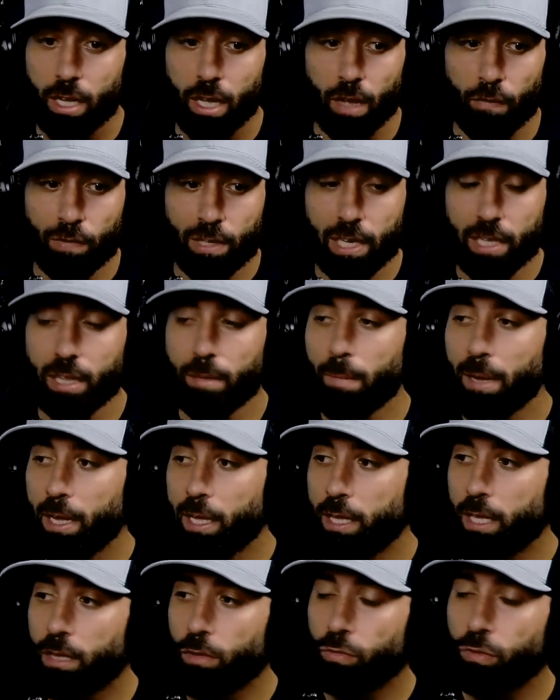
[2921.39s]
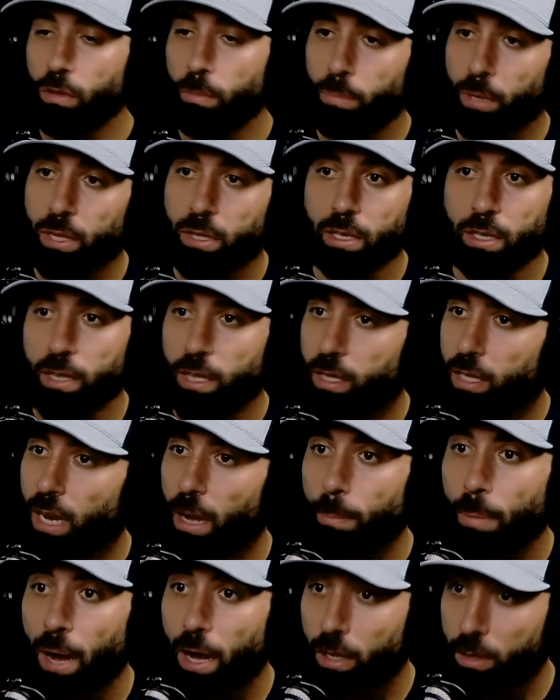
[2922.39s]
If it doesn't make sense for the business, it's
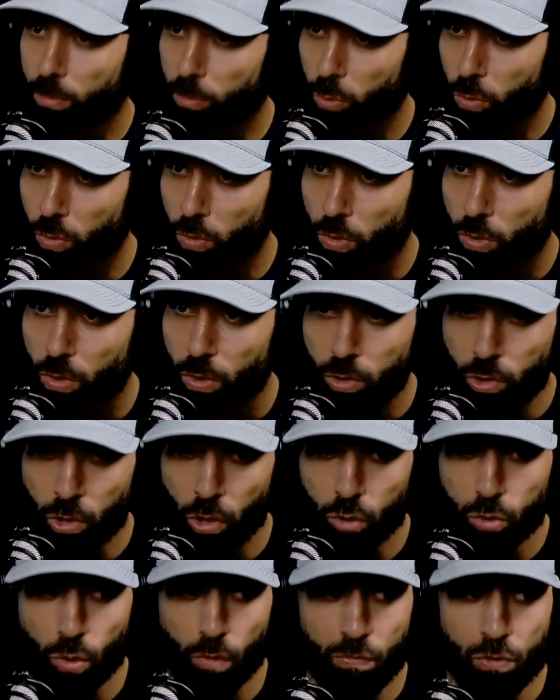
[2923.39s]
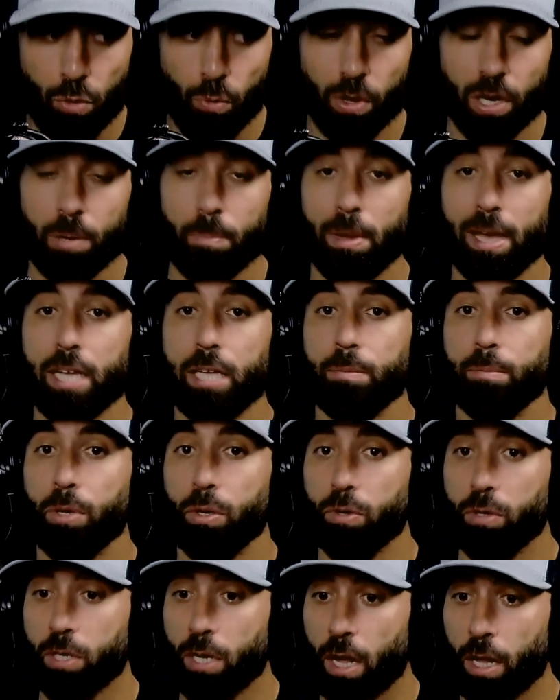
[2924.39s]
not possible. You know, so if you want to make $1
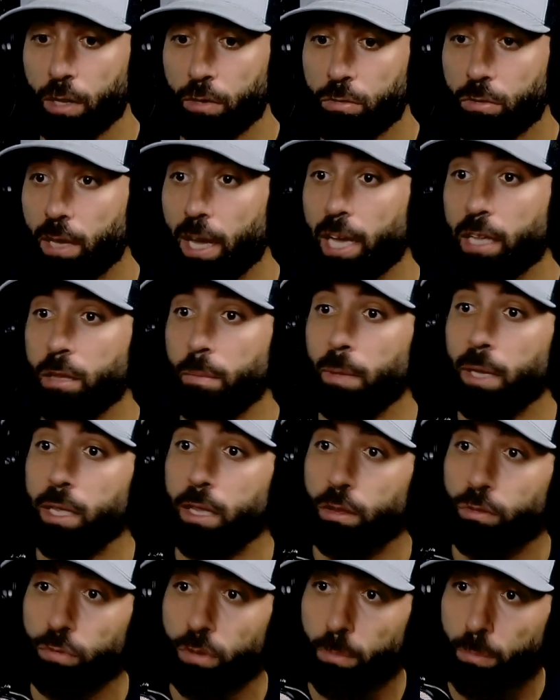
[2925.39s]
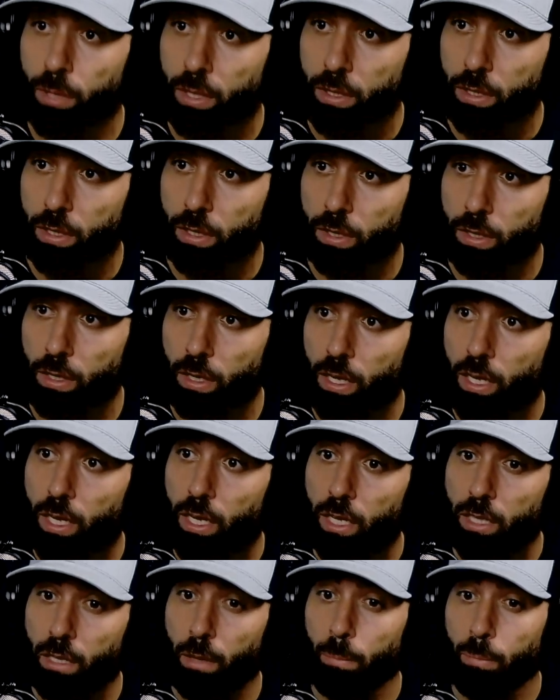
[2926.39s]
million, it has to make sense for the business.
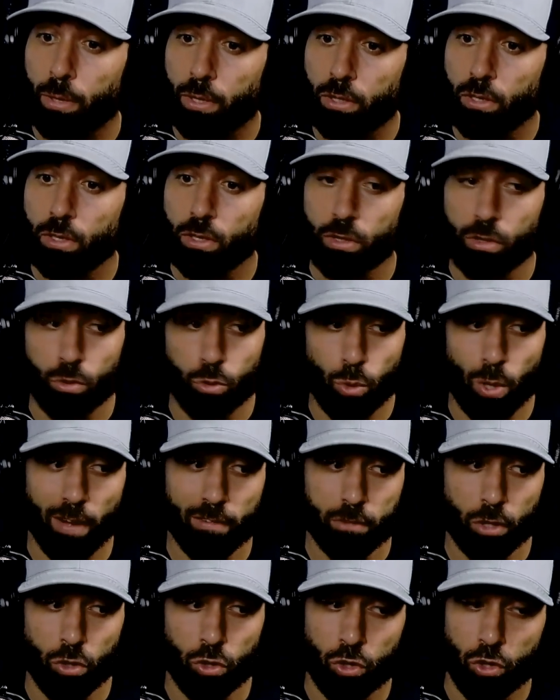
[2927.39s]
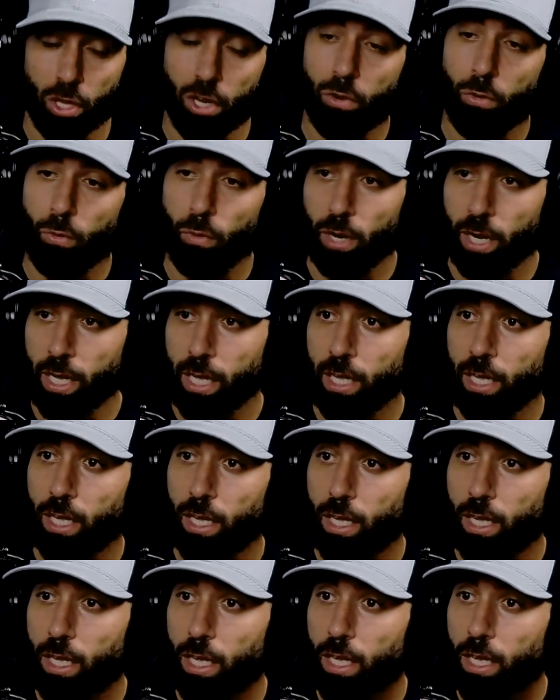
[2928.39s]
The business, you have to generate
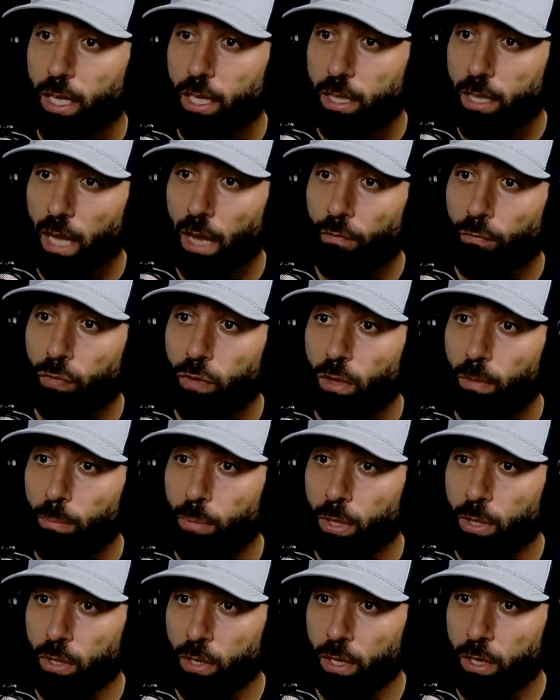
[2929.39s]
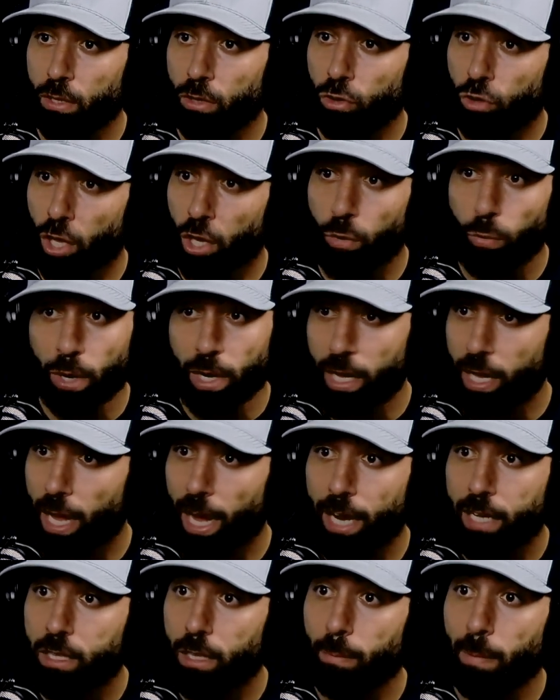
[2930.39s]
that for the business, generate
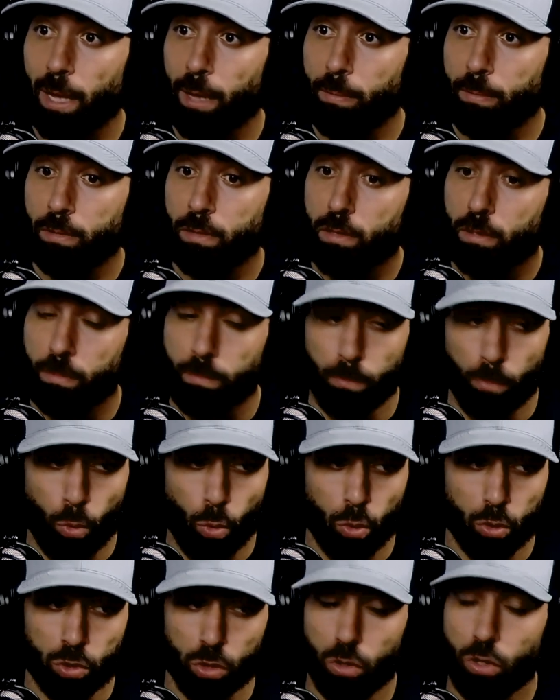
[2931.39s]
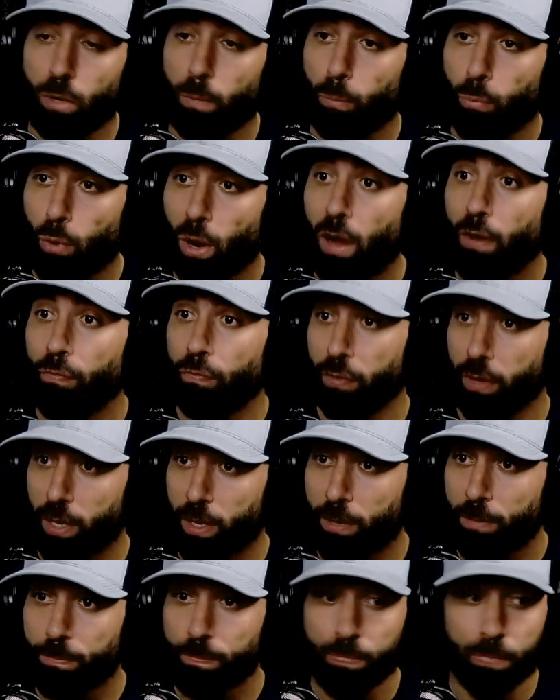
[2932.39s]
X amount more so you can
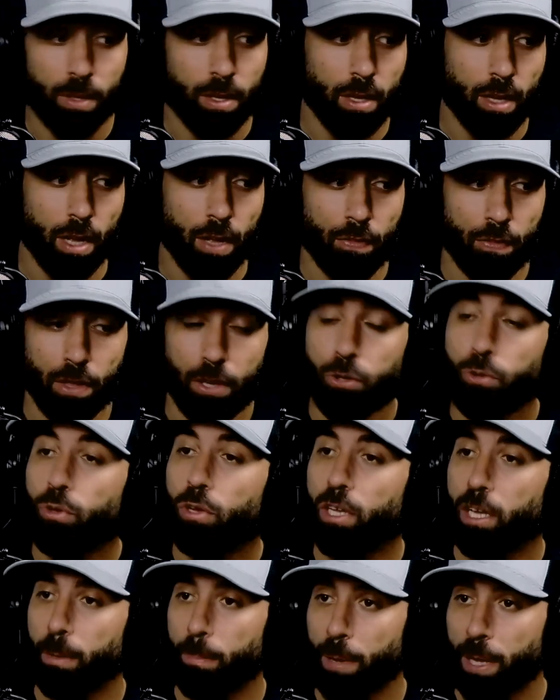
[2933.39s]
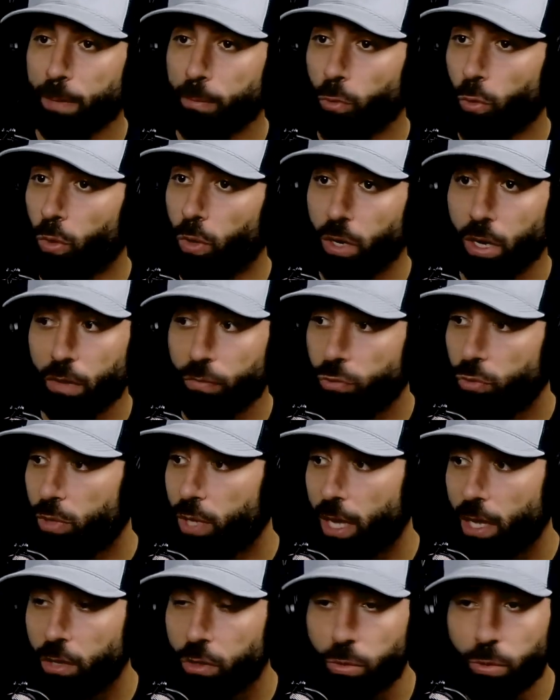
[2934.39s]
profit, and then you can get paid more. If you
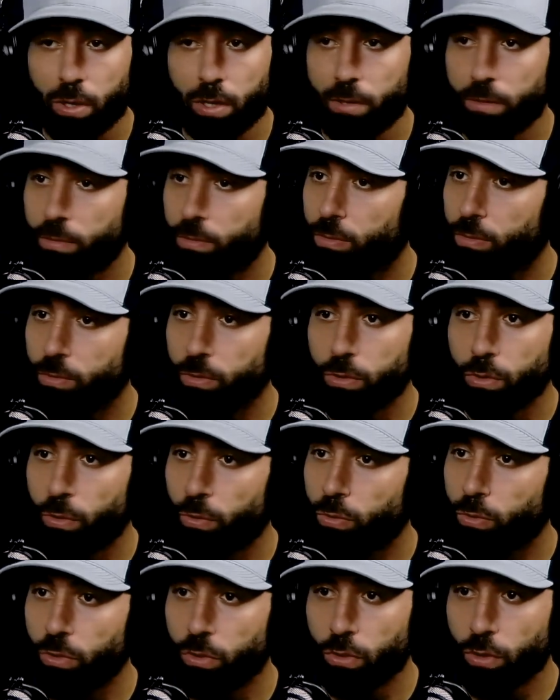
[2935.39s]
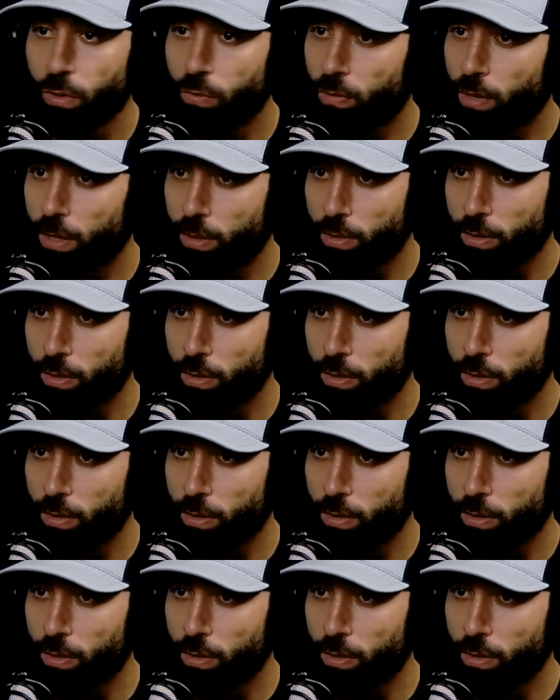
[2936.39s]
can't do it, you deserve nothing.